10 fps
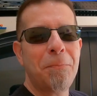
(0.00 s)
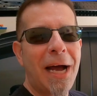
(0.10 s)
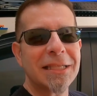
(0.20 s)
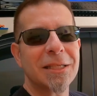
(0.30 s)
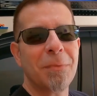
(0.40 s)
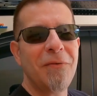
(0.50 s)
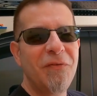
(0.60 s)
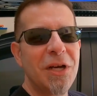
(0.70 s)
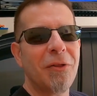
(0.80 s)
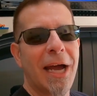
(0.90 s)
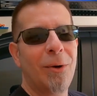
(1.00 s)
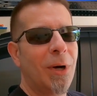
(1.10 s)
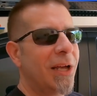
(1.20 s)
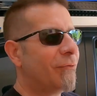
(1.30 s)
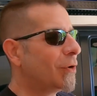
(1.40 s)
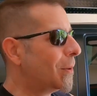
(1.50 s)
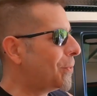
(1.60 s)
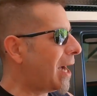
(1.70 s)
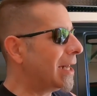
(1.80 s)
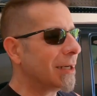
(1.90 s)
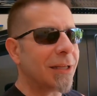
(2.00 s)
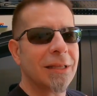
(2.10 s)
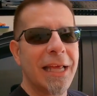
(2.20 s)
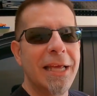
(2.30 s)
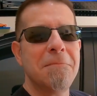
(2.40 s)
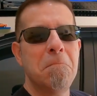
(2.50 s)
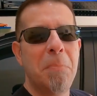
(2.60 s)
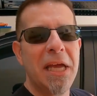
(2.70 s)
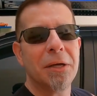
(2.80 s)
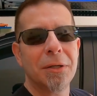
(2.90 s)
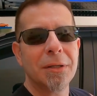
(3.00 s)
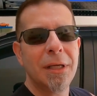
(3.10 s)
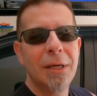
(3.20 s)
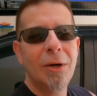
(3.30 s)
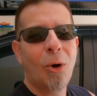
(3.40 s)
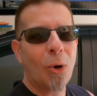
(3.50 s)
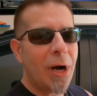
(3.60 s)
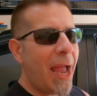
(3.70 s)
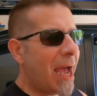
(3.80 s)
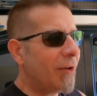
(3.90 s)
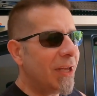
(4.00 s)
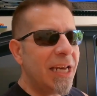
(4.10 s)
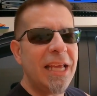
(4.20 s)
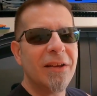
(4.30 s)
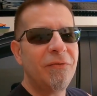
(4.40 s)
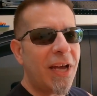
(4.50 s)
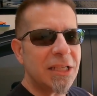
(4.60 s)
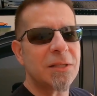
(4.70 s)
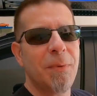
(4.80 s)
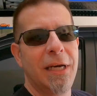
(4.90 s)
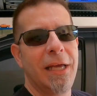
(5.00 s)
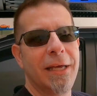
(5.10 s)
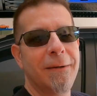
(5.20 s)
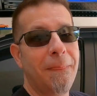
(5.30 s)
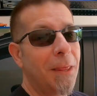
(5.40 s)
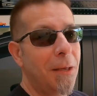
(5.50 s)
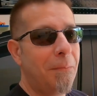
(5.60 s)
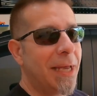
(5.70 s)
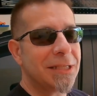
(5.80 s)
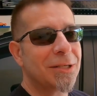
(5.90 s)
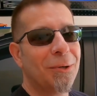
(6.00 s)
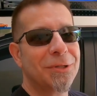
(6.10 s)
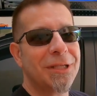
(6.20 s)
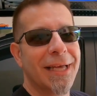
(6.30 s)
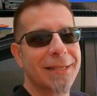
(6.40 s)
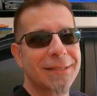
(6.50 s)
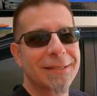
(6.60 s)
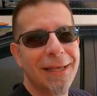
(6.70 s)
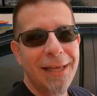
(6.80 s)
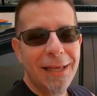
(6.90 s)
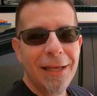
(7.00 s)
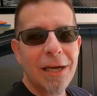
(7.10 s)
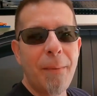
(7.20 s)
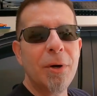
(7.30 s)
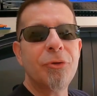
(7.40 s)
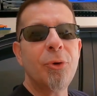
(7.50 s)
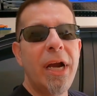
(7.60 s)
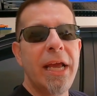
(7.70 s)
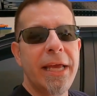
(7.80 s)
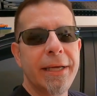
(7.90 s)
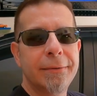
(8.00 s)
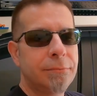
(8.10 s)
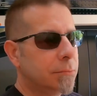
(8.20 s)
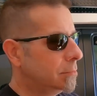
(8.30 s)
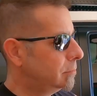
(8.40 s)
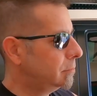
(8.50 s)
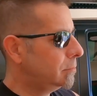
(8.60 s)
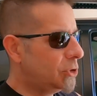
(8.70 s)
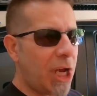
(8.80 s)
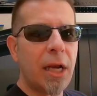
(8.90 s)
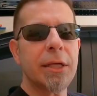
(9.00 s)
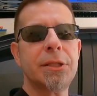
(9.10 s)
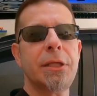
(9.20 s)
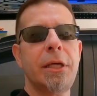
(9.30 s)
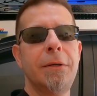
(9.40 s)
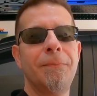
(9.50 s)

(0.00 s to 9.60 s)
possibly feel that way for a product that they didn't build or have any investment in. It makes no sense. Number 3, jealousy.